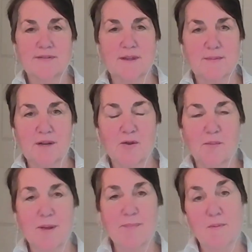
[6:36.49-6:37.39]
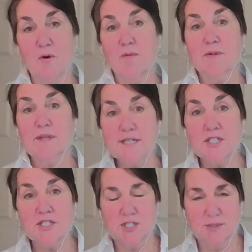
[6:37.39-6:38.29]
somebody who might be more
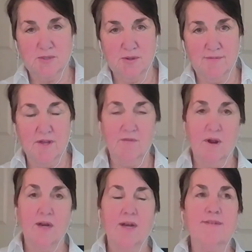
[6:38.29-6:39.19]
relationship driven, right?